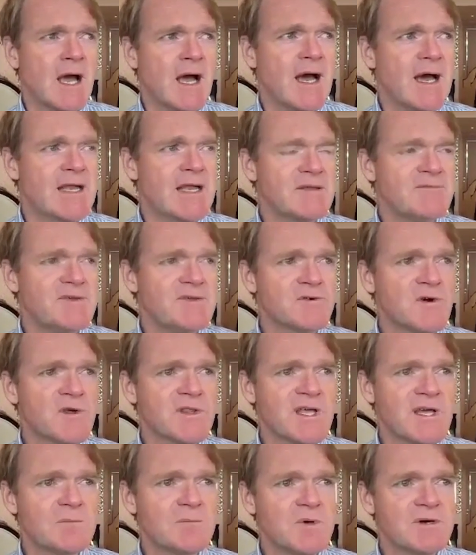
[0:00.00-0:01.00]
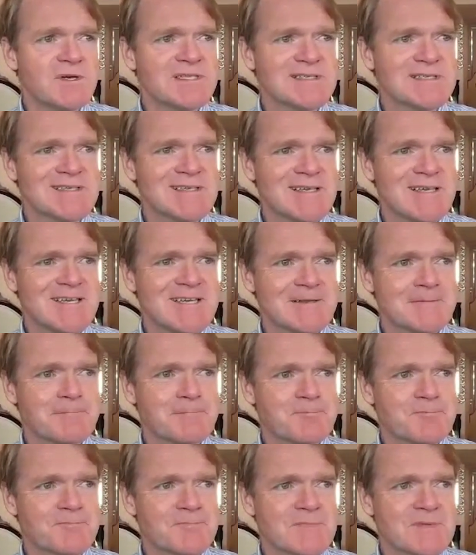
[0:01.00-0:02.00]
And if you've got that mindset,
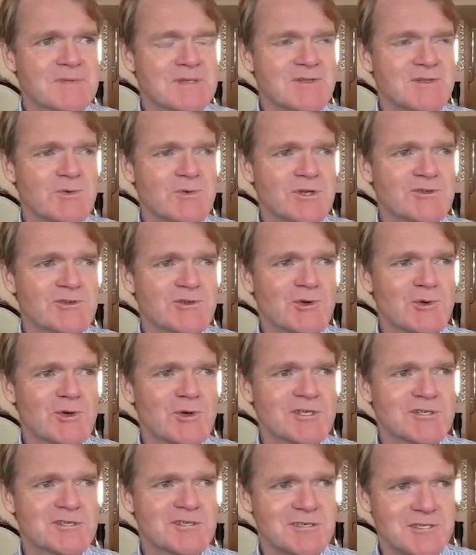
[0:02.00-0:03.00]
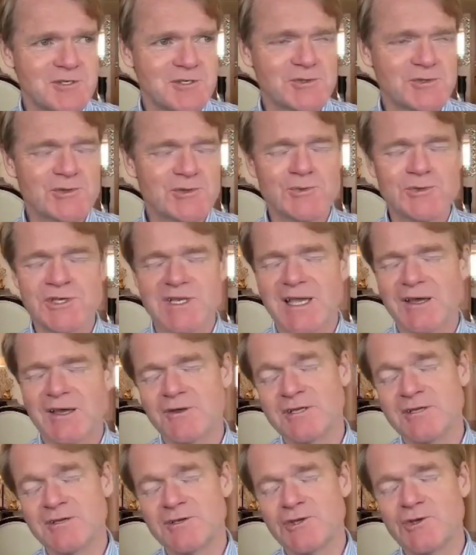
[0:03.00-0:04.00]
to answer your question, you use the word, how
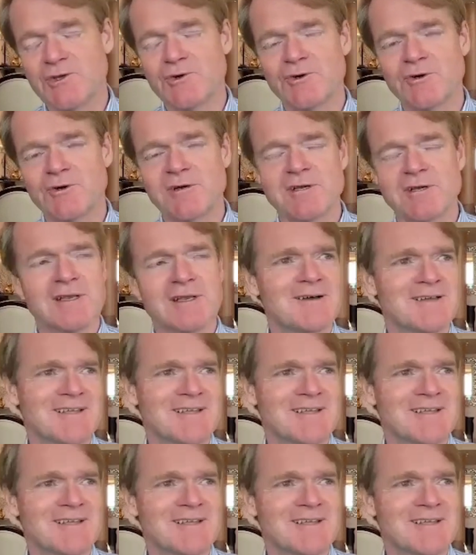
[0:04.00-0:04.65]
can you cure it?